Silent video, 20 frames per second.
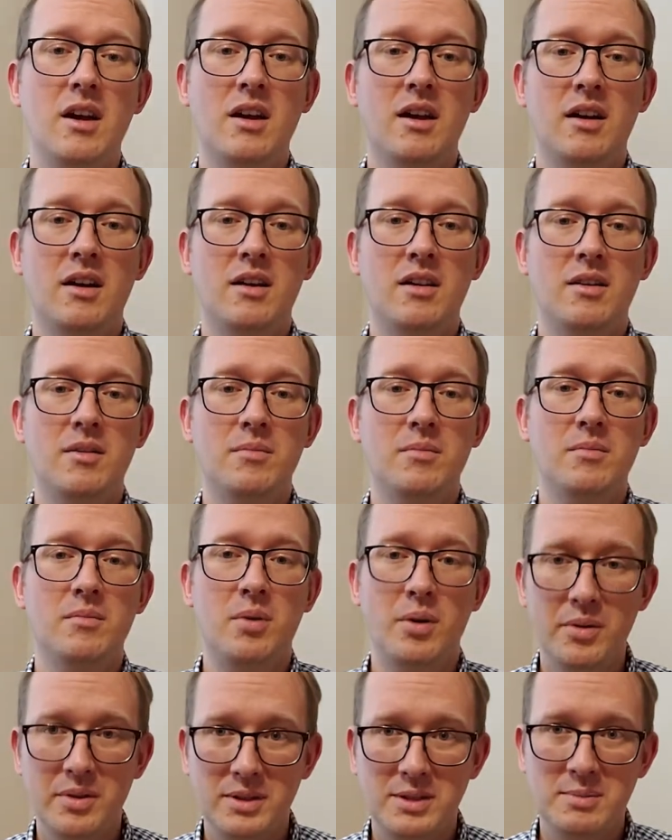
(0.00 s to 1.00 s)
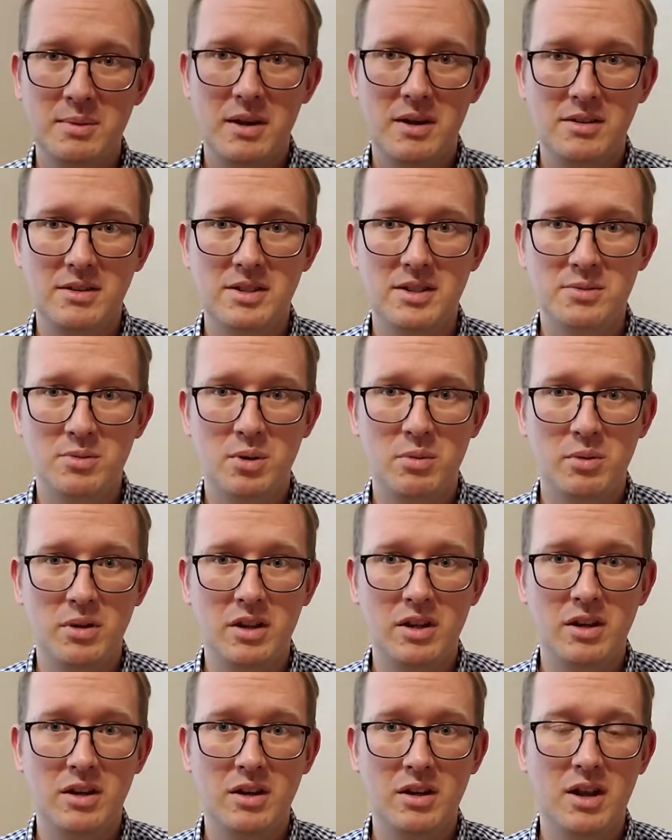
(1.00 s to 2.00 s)
Both experiences were
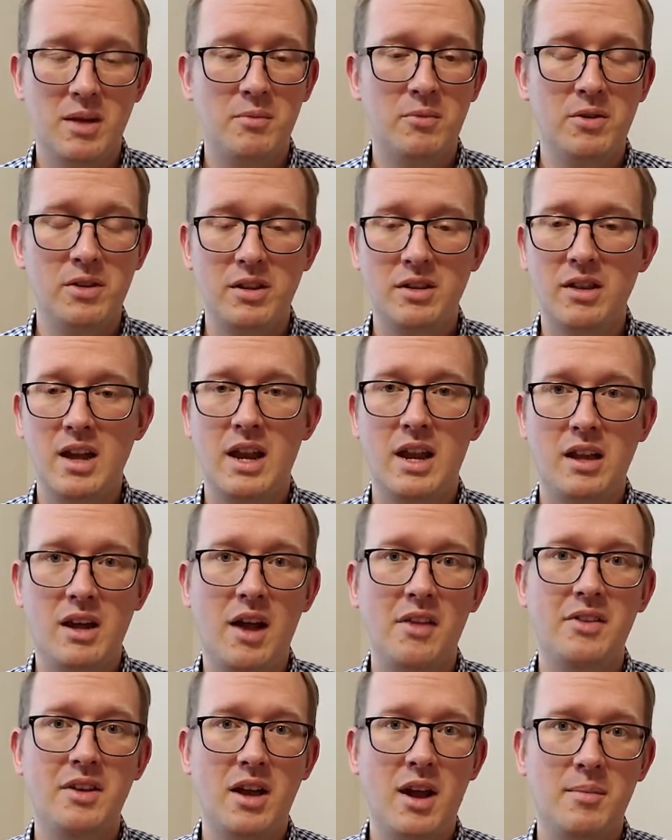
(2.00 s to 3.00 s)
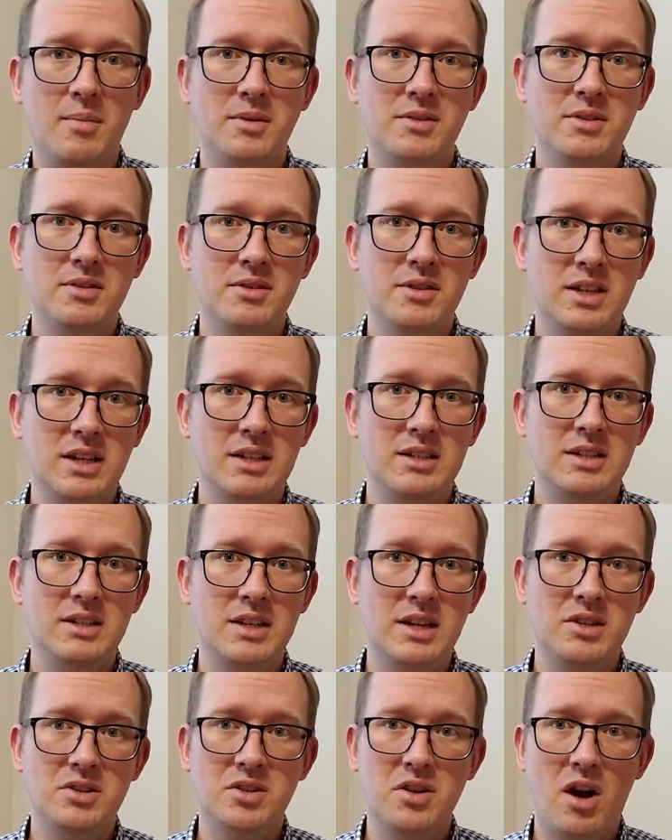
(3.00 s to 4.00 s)
really good. I'm really glad I got the opportunity to
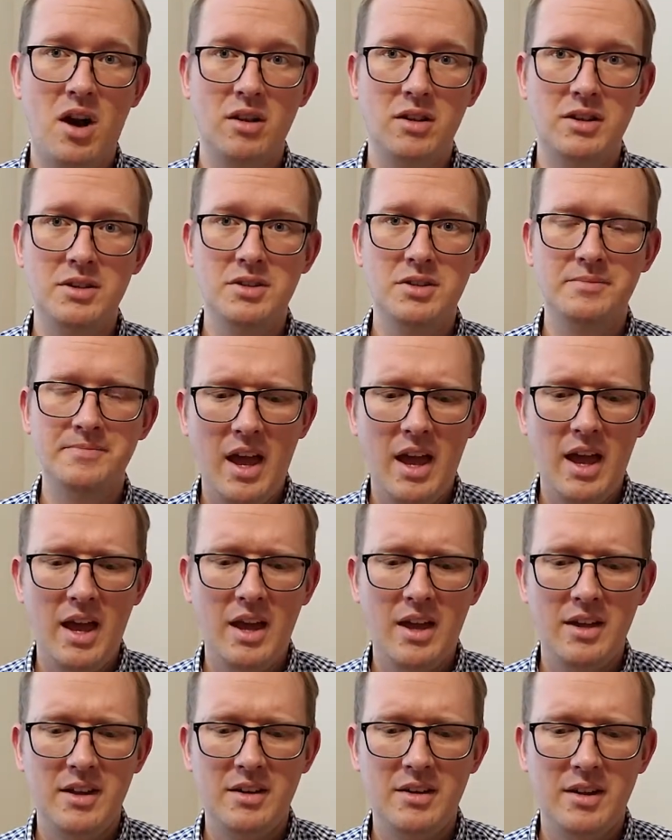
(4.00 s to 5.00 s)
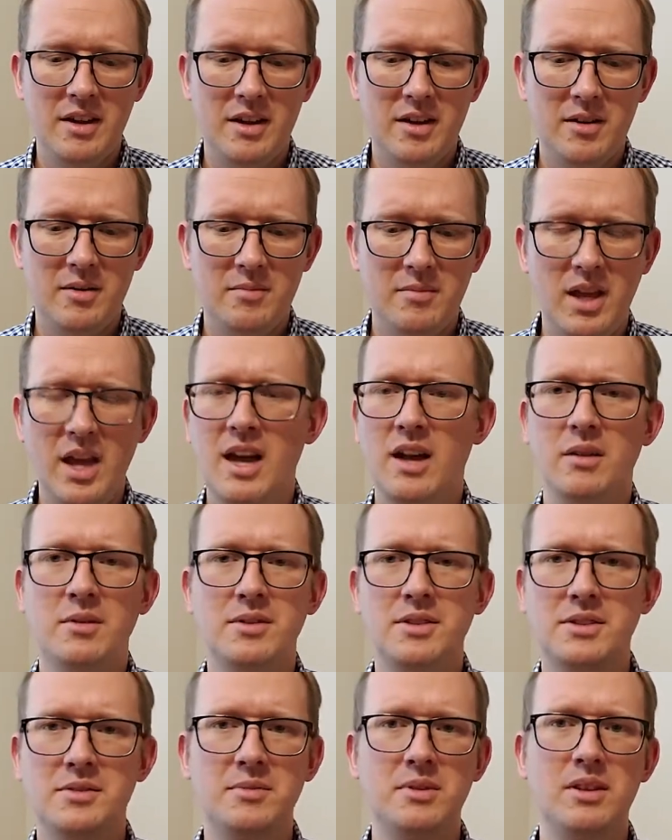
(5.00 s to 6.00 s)
teach college. And yeah, it was
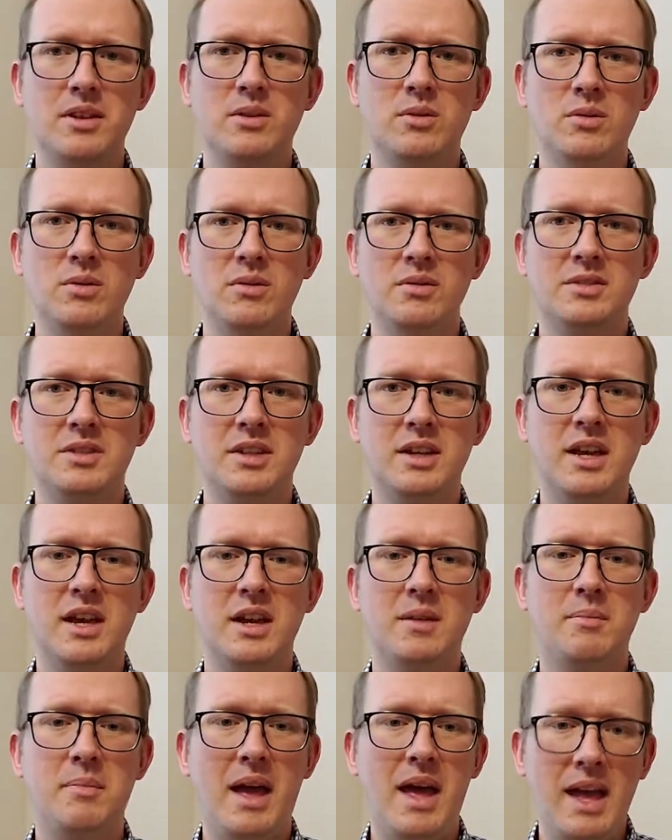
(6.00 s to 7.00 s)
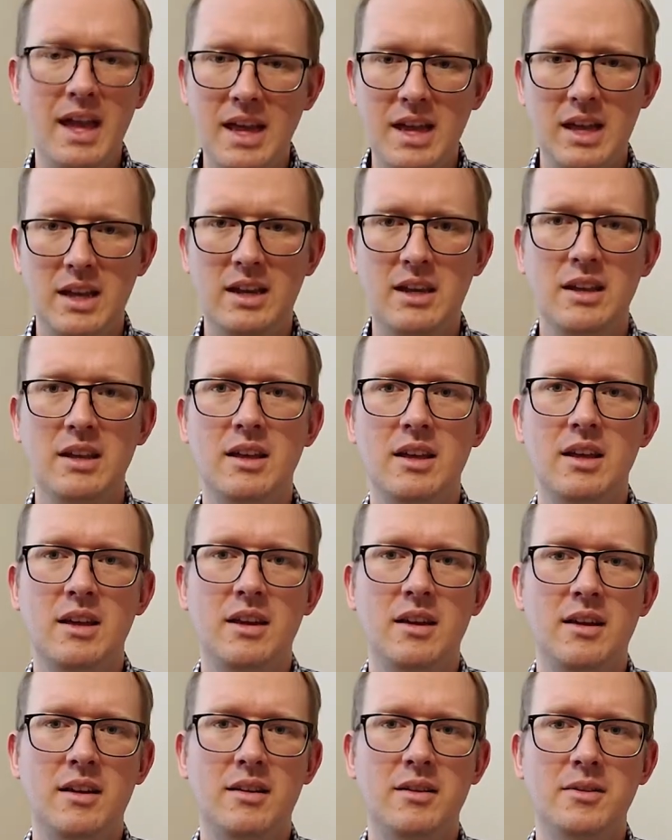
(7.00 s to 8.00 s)
just really cool to get paid
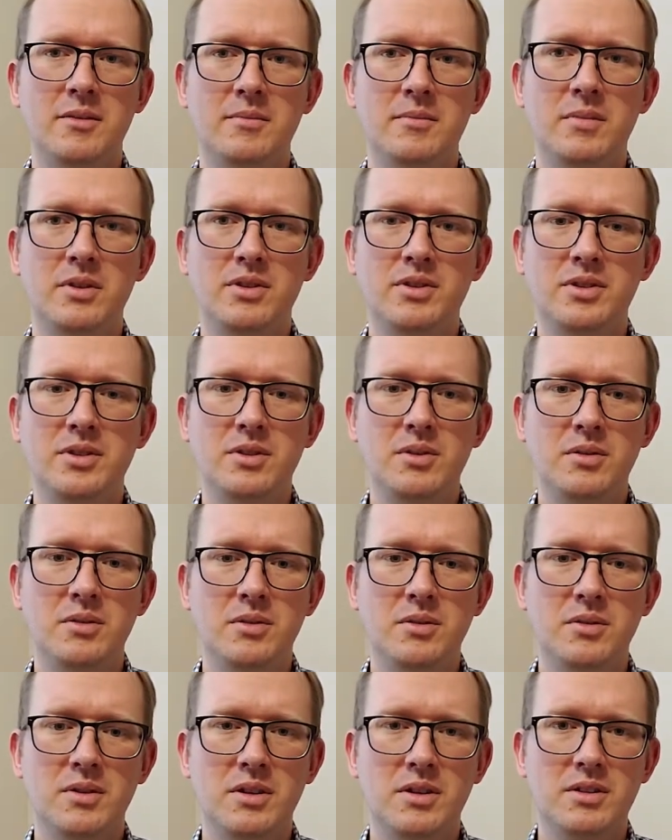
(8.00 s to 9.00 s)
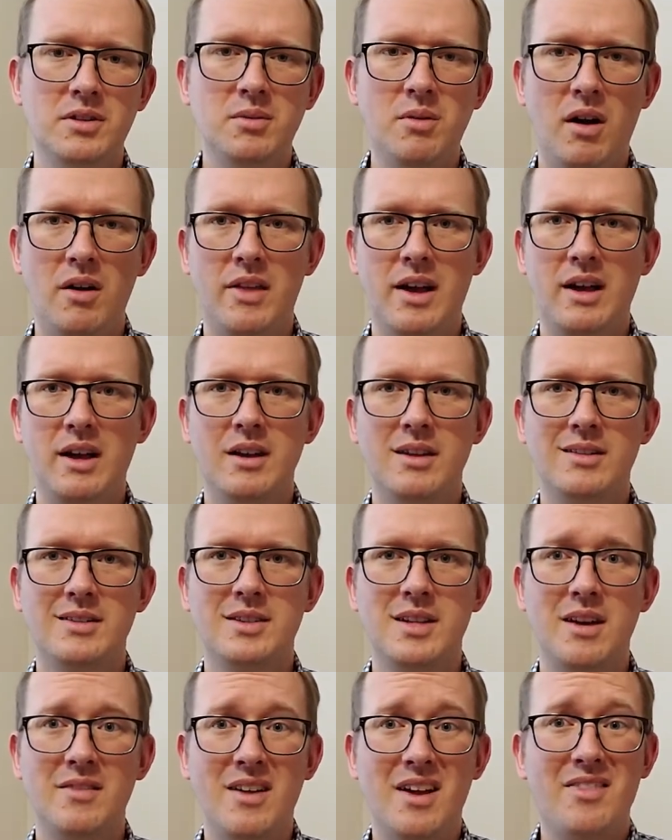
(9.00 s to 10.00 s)
to do all that kind of
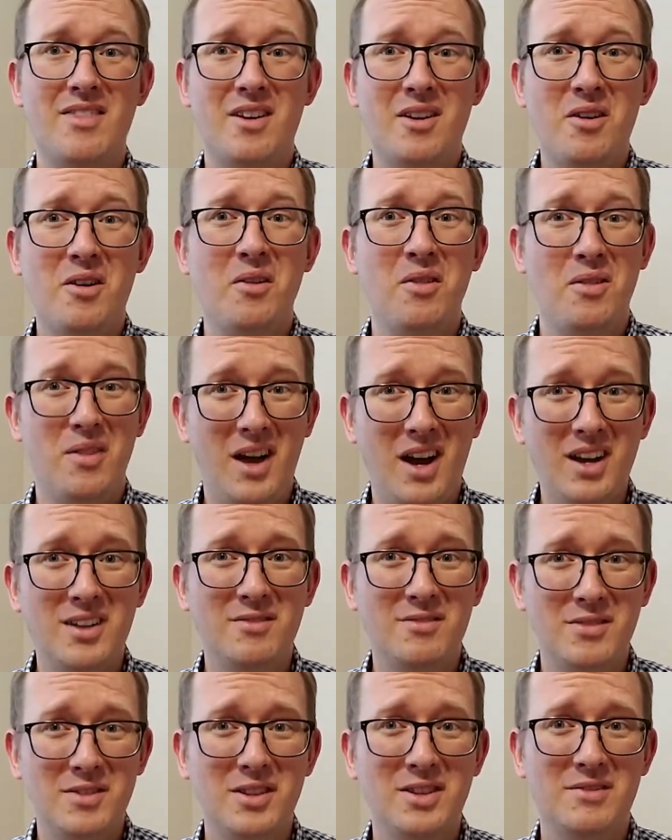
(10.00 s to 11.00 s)
stuff. And there are a lot of fully